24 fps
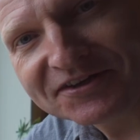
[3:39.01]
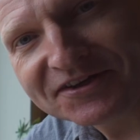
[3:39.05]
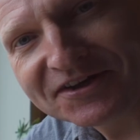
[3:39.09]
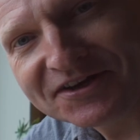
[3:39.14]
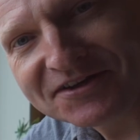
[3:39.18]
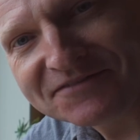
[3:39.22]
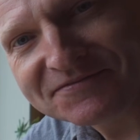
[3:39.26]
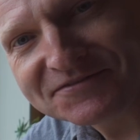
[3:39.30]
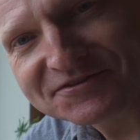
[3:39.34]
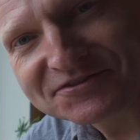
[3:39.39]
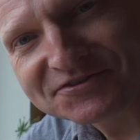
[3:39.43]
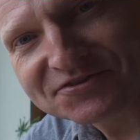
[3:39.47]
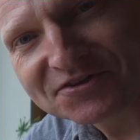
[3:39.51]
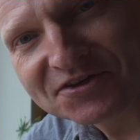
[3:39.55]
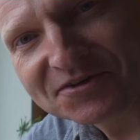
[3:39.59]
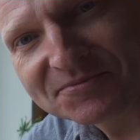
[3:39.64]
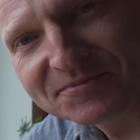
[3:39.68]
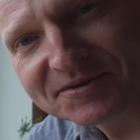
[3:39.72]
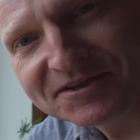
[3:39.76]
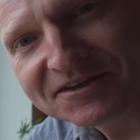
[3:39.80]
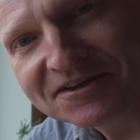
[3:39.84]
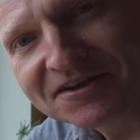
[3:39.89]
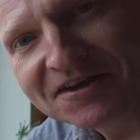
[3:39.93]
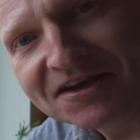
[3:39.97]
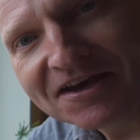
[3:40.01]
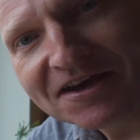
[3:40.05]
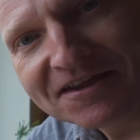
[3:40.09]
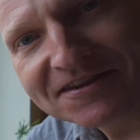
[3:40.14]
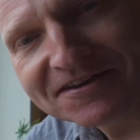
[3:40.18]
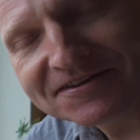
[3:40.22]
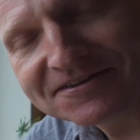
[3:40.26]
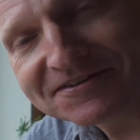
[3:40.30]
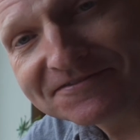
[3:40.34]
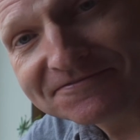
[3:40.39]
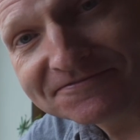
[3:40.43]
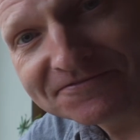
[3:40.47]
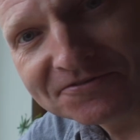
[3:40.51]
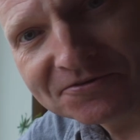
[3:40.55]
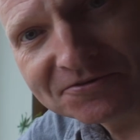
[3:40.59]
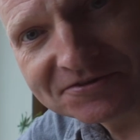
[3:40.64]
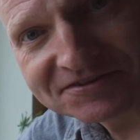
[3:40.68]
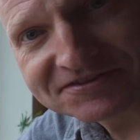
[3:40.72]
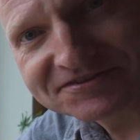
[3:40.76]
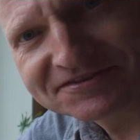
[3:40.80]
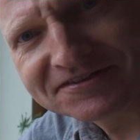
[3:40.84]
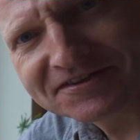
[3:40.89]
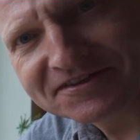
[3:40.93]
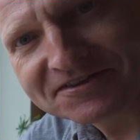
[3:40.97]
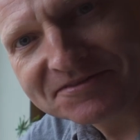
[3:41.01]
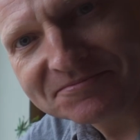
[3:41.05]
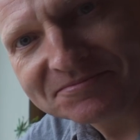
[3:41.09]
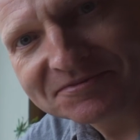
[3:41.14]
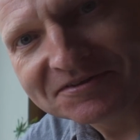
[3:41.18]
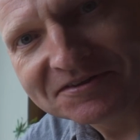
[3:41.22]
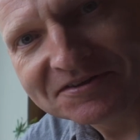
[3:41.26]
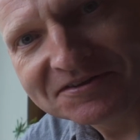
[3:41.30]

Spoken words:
a night of astronomy and then you fall asleep.